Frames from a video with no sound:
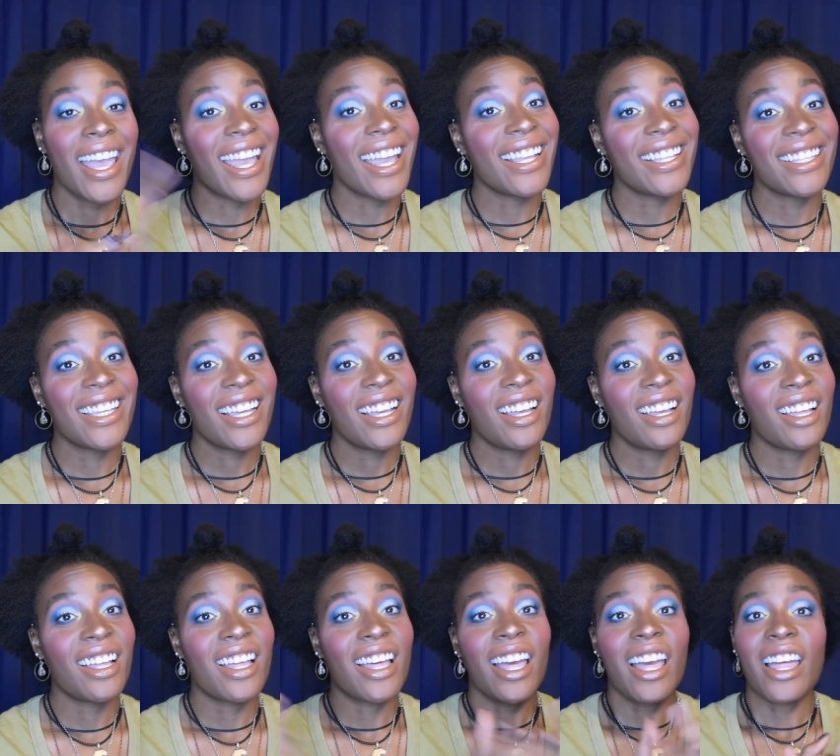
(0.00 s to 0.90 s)
And yeah,
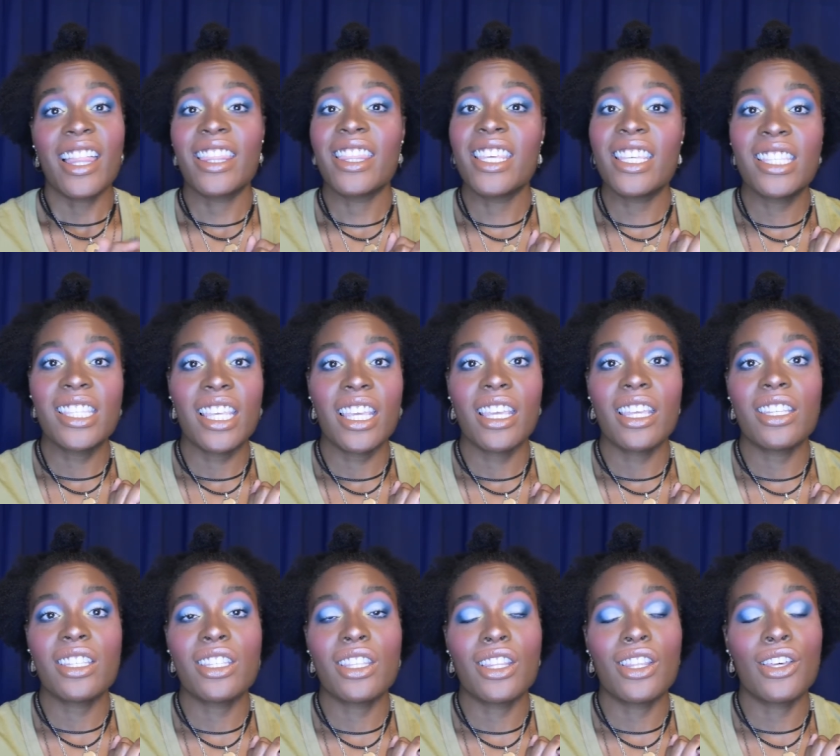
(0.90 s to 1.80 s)
this
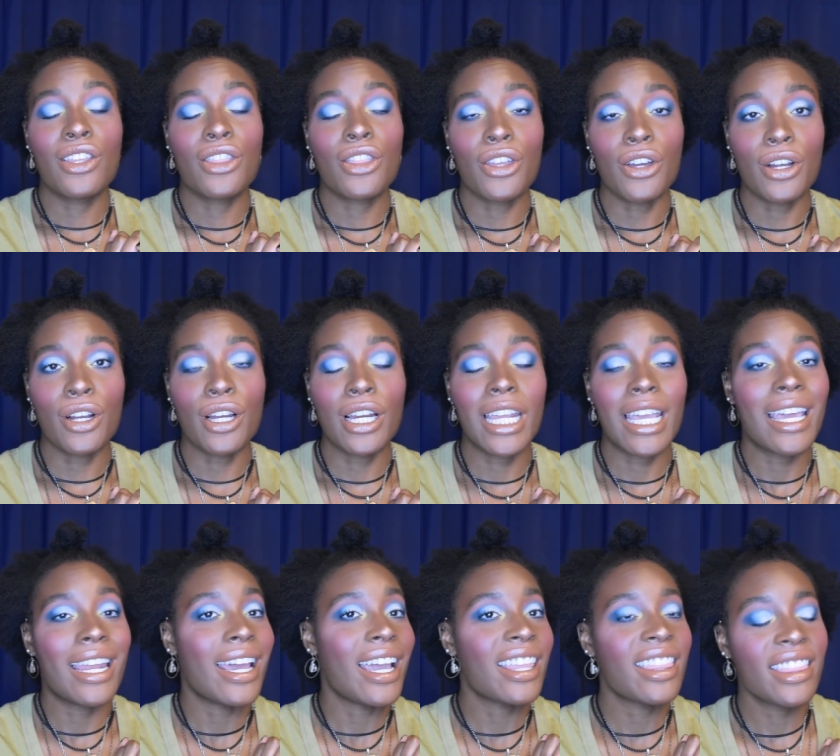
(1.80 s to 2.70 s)
is the third
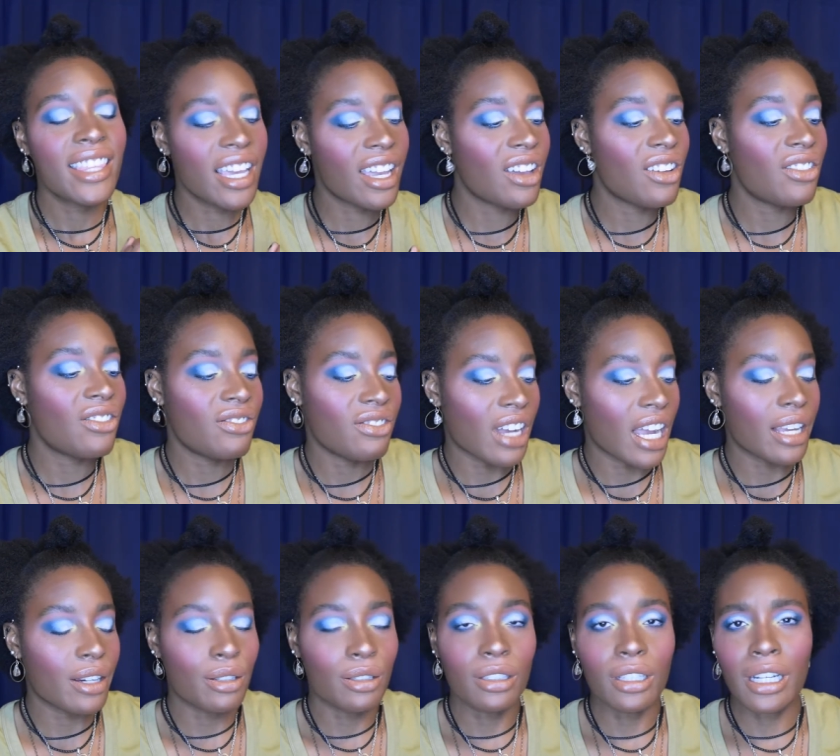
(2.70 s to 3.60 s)
and I think
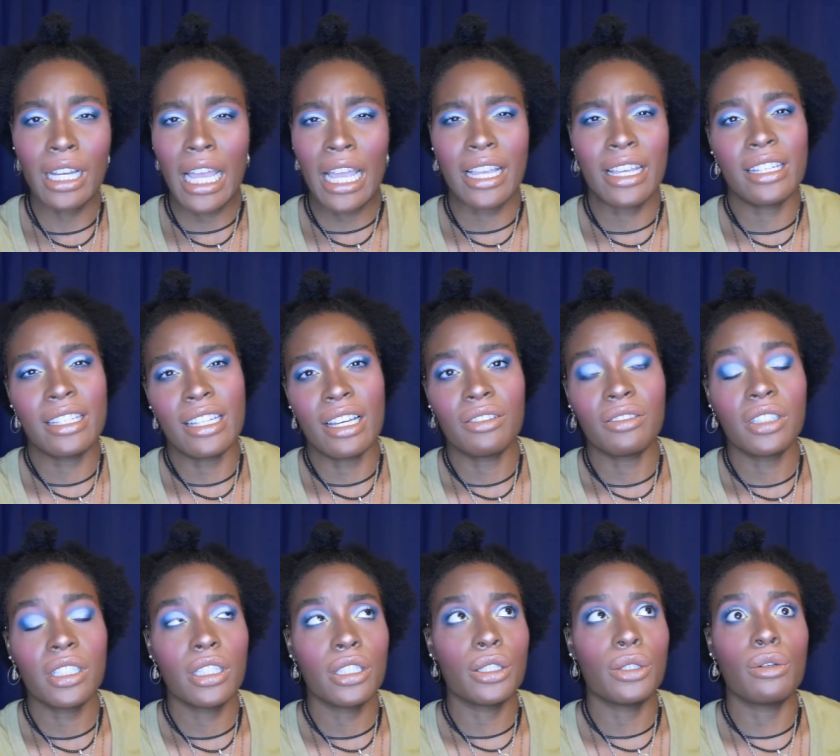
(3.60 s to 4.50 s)
final look. I could
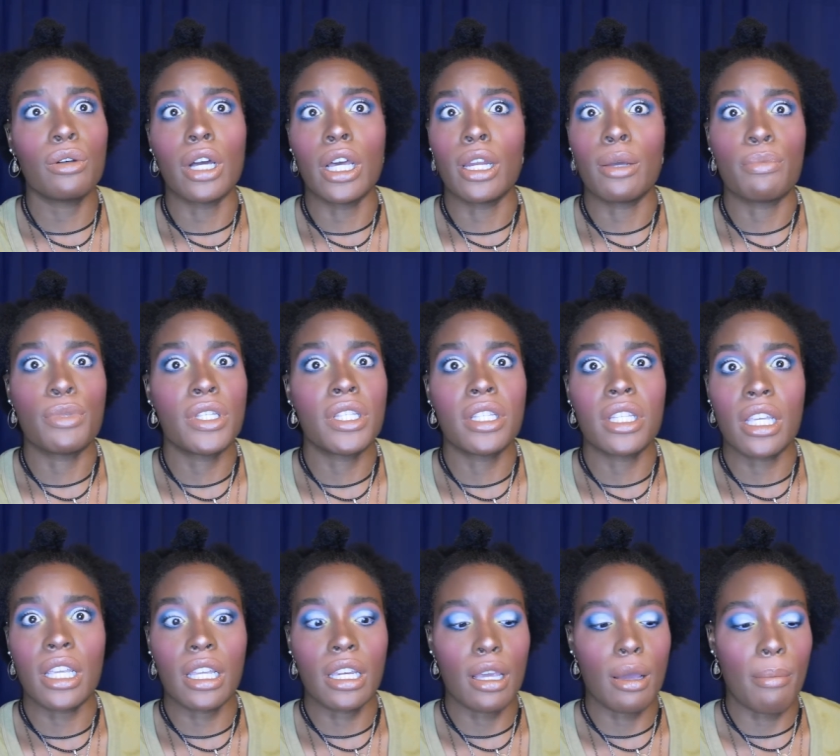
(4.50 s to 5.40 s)
definitely do an
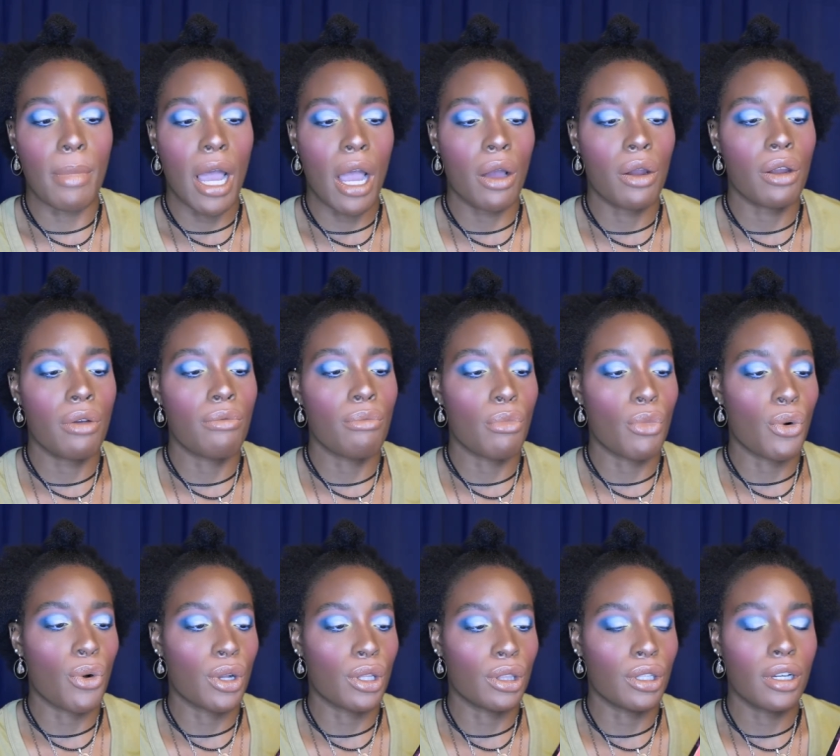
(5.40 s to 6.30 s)
obscene amount of
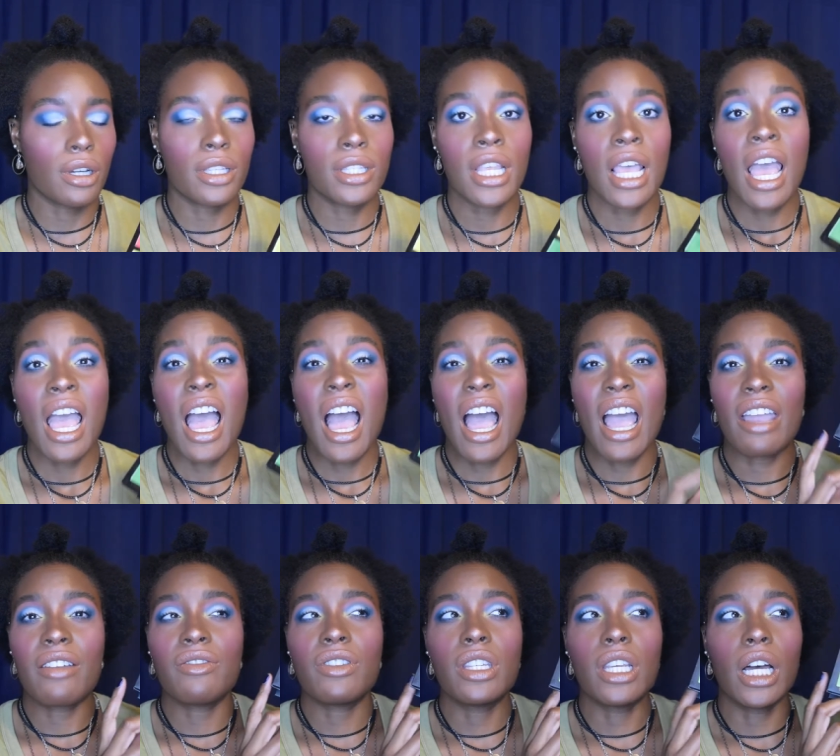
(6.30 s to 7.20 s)
more looks.
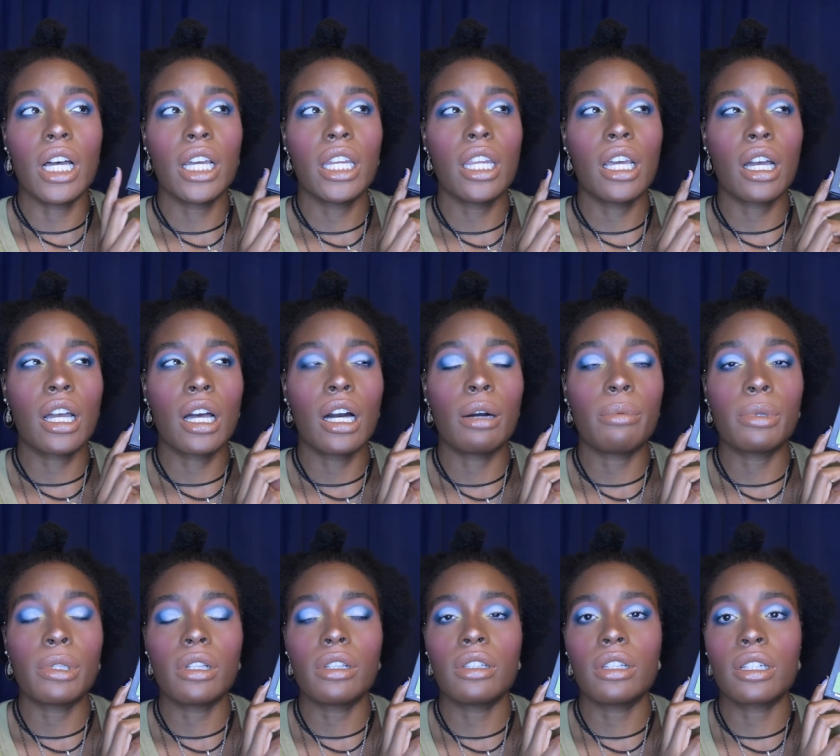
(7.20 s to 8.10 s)
I've done a
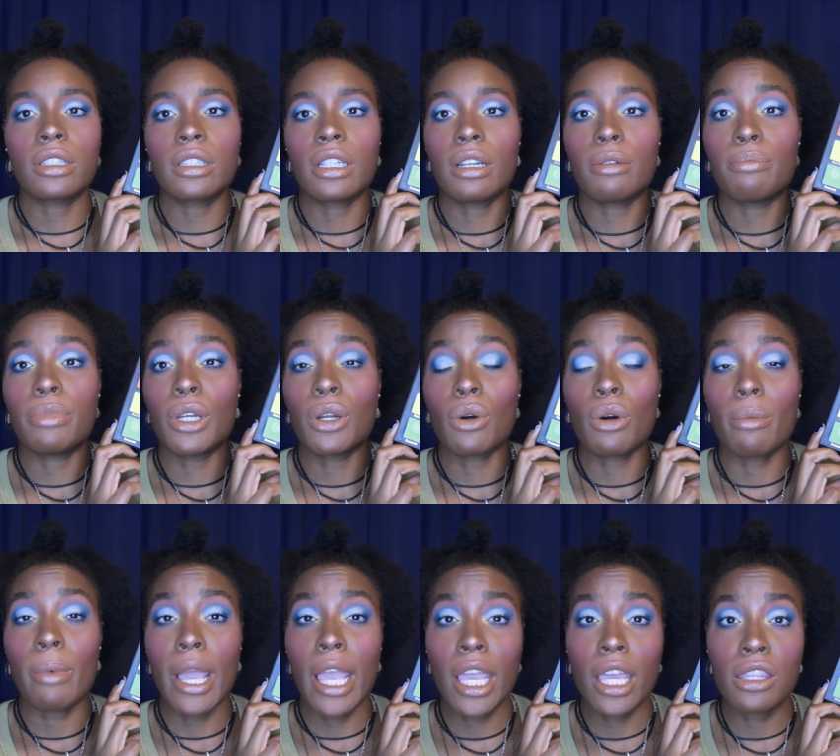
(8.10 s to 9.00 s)
couple of looks that have been
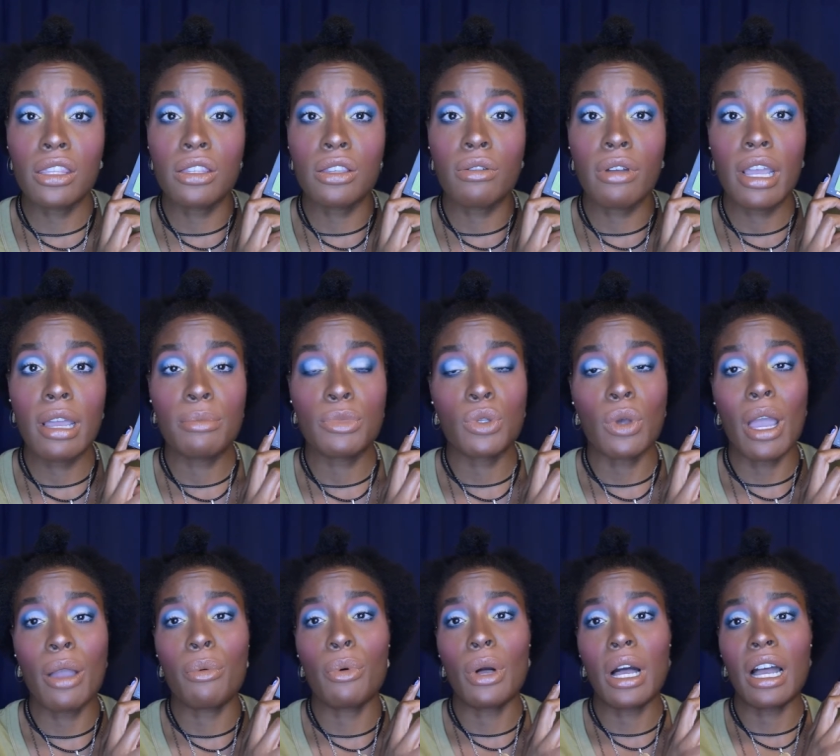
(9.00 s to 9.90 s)
on my Instagram, so
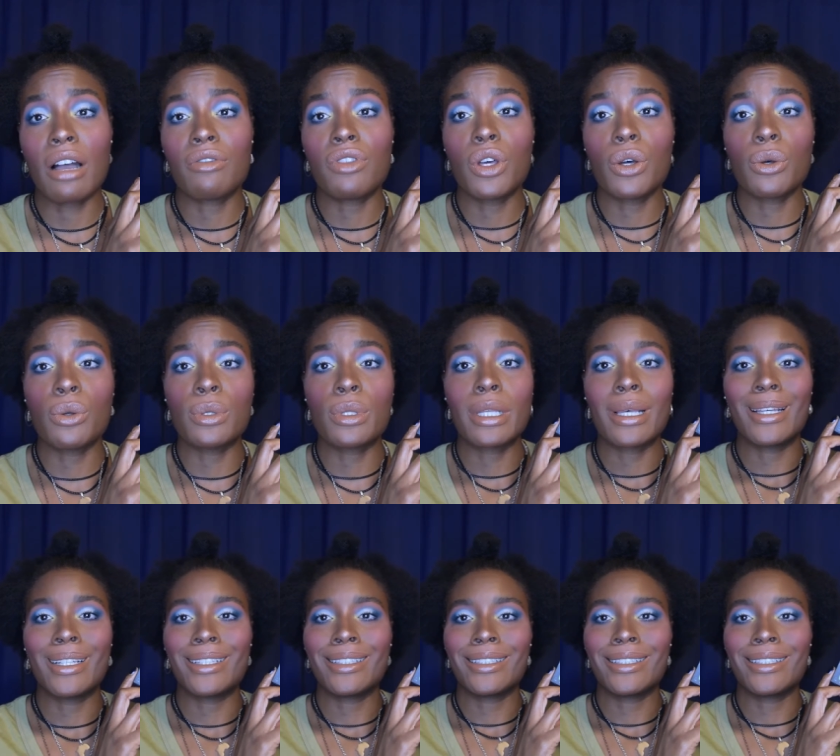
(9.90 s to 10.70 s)
I will have those.